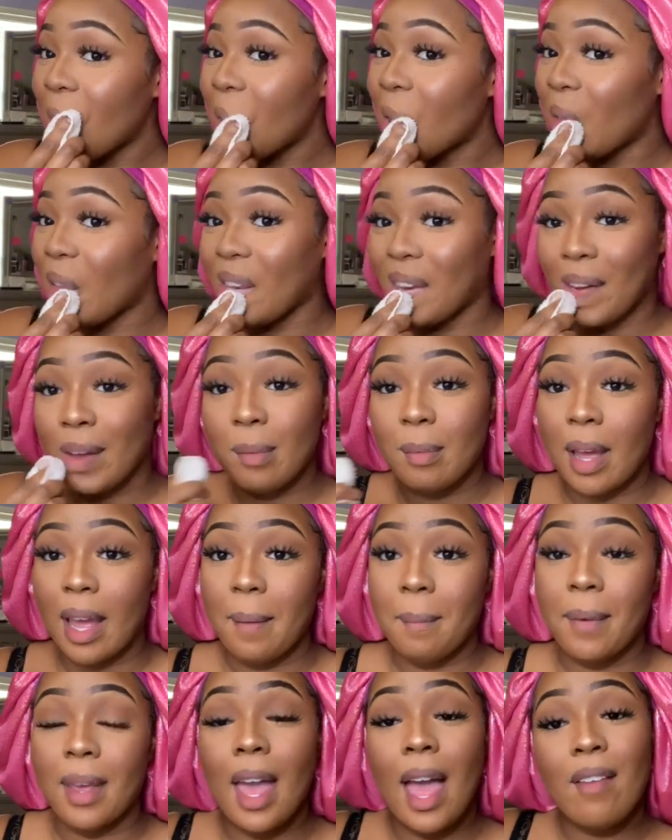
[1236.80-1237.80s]
and don't mind
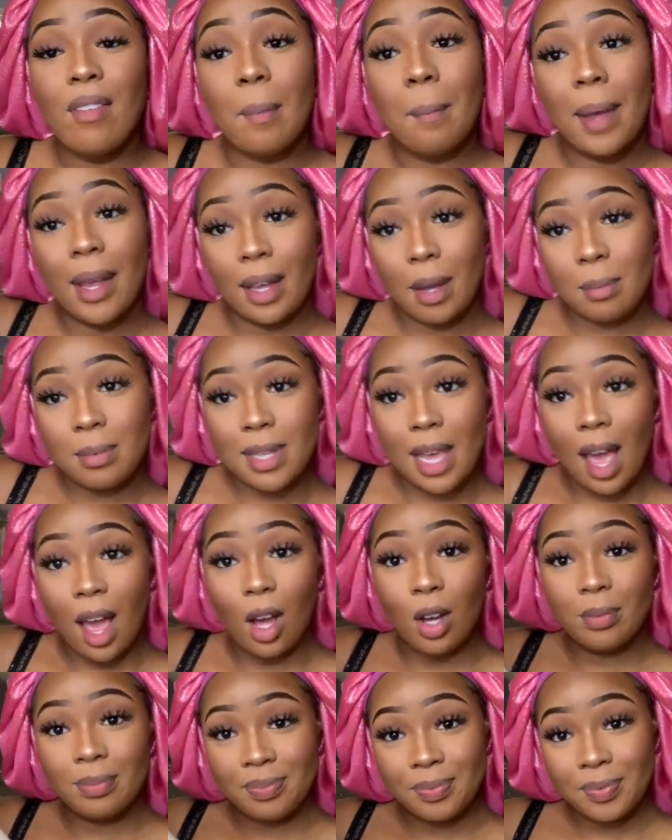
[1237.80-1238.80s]
me, I have a makeup towel.
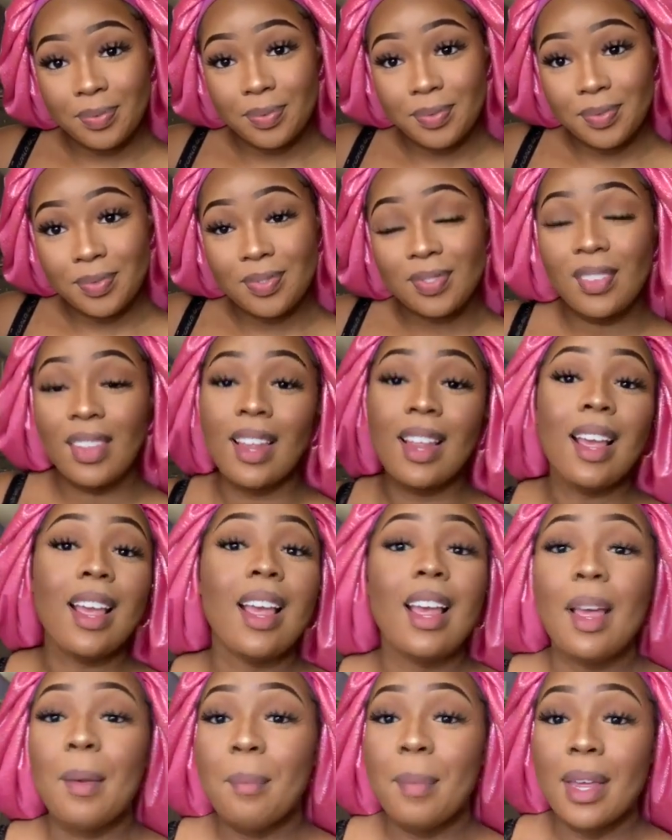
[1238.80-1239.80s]

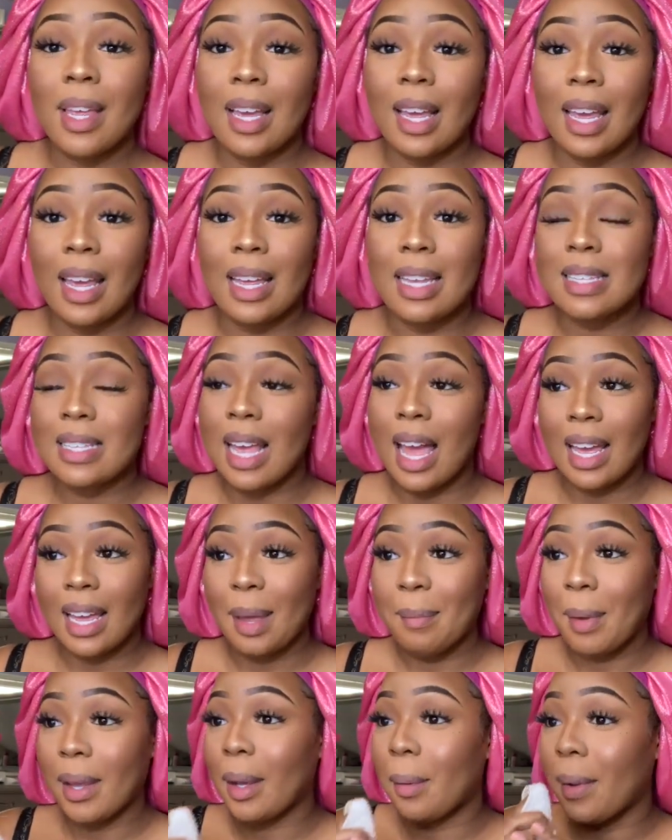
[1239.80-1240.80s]
because I get
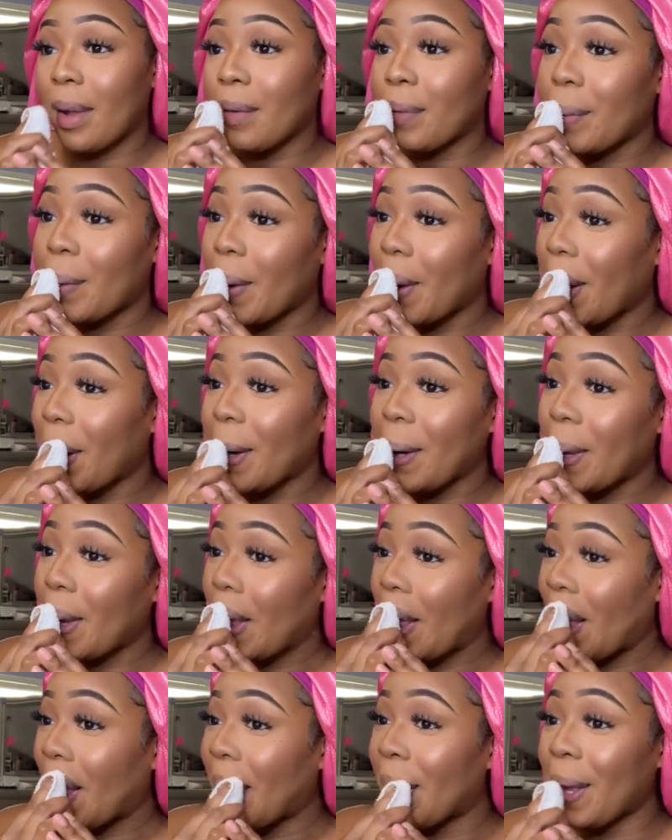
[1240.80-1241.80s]
makeup everywhere.
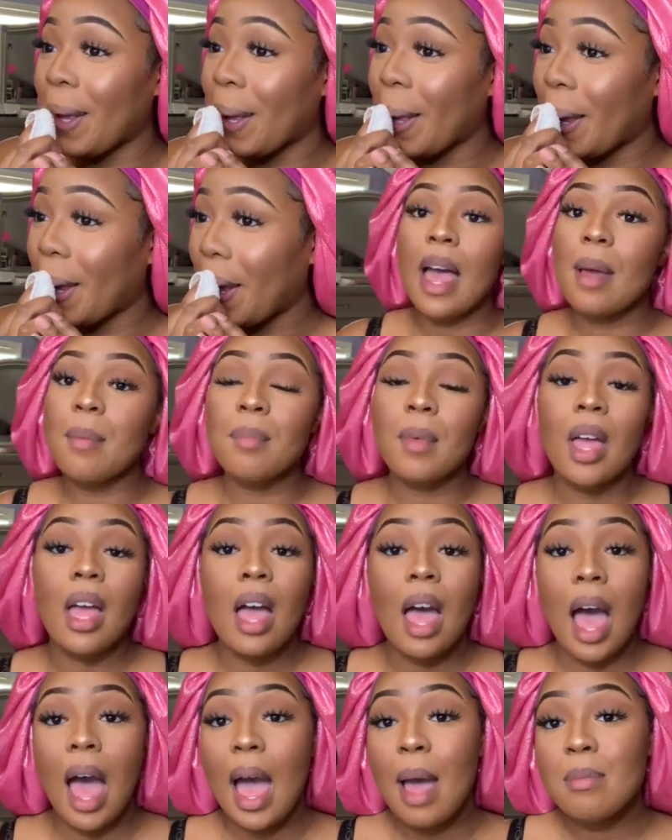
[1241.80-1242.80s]

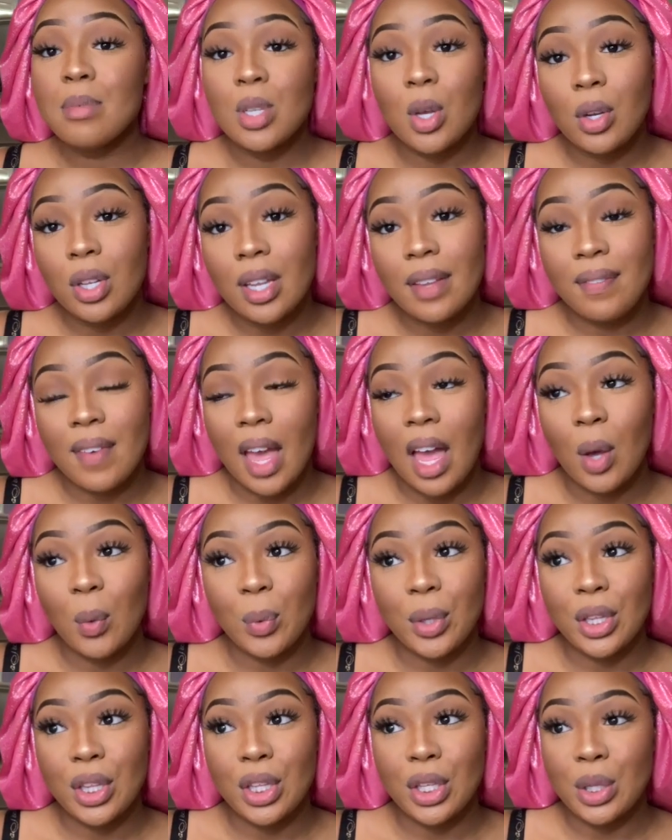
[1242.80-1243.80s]
I'm totally fine with
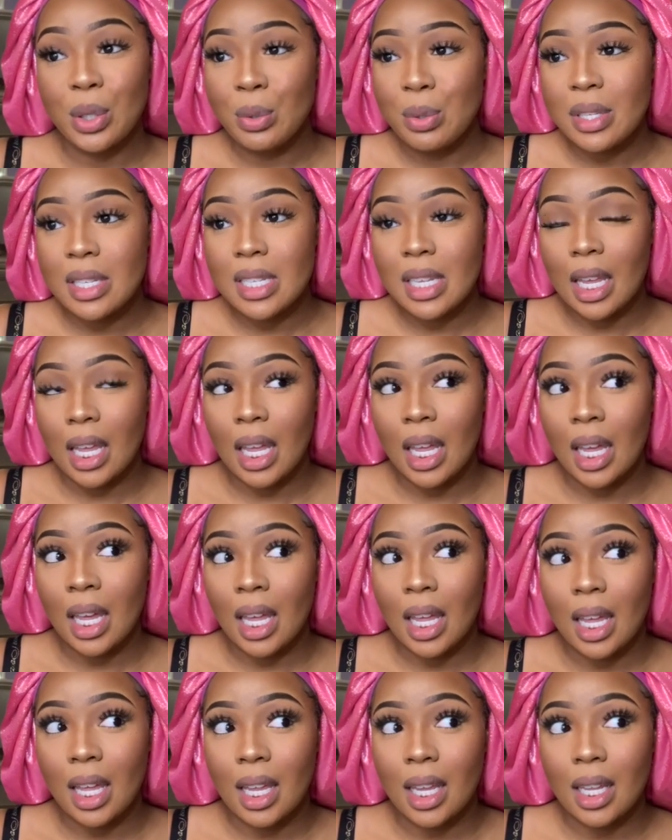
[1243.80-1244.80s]
using
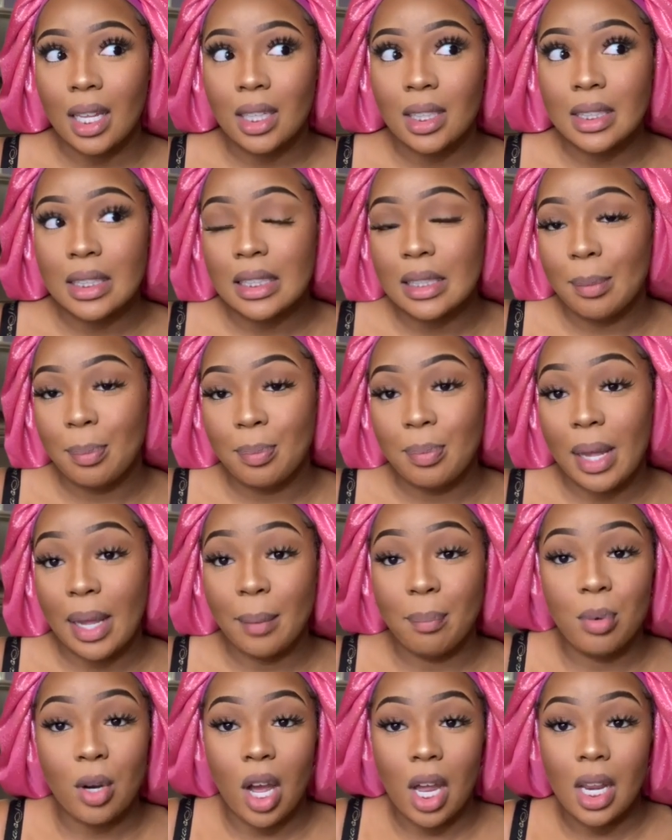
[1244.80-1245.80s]
the like
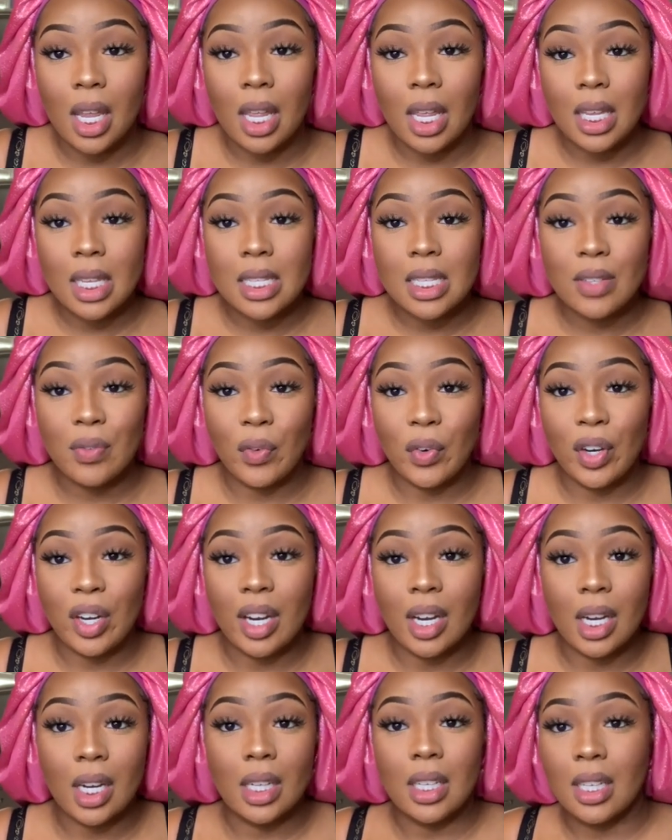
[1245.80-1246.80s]
products
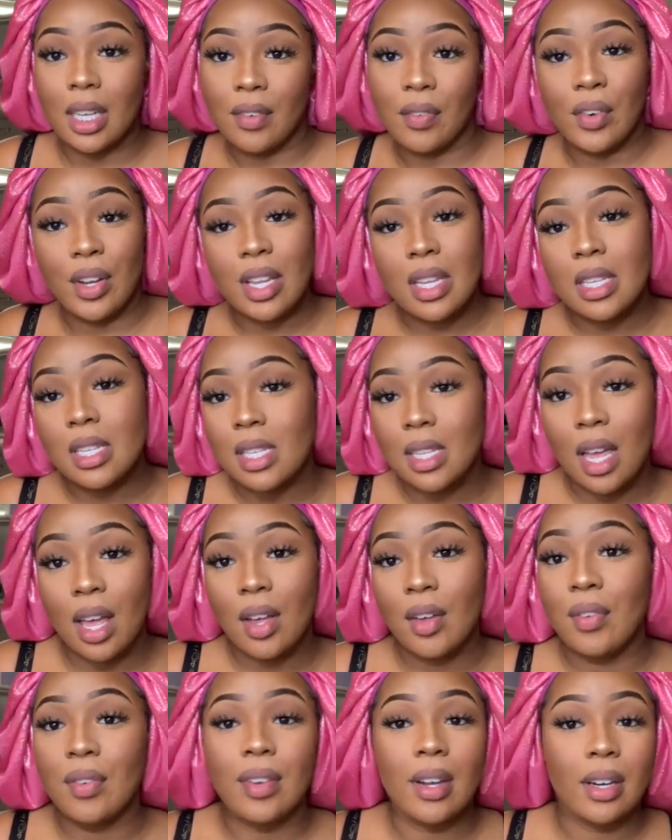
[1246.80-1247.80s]
for different stuff
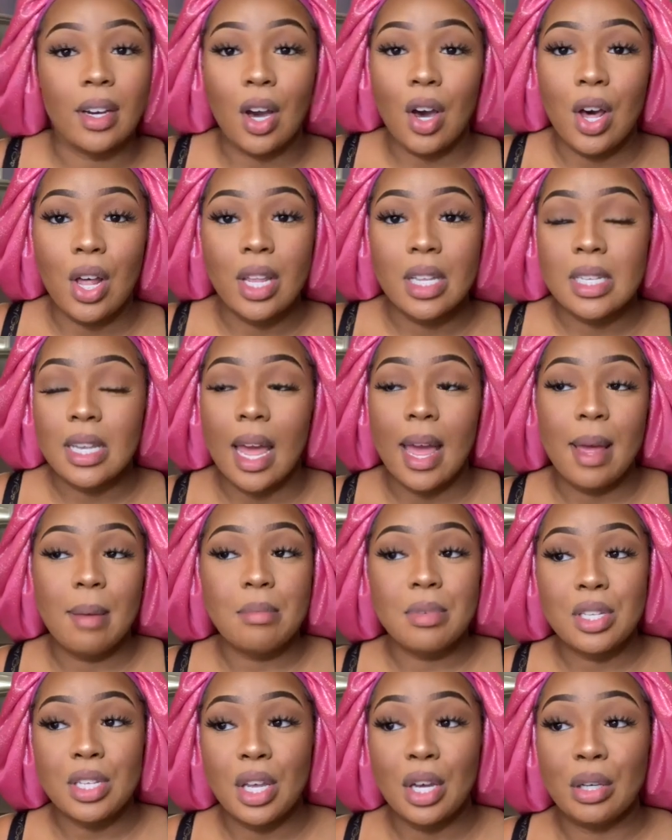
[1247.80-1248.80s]
like all the time.
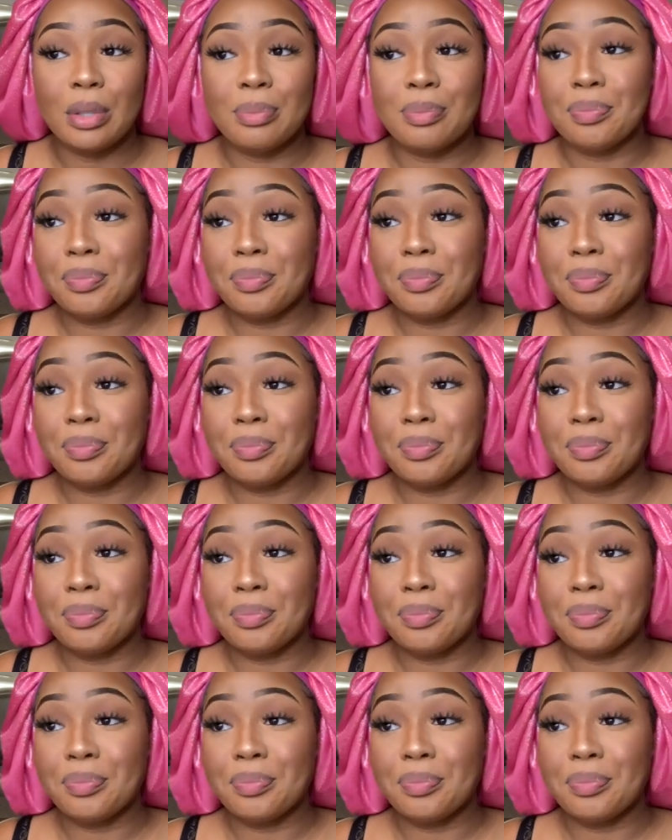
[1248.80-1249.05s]
So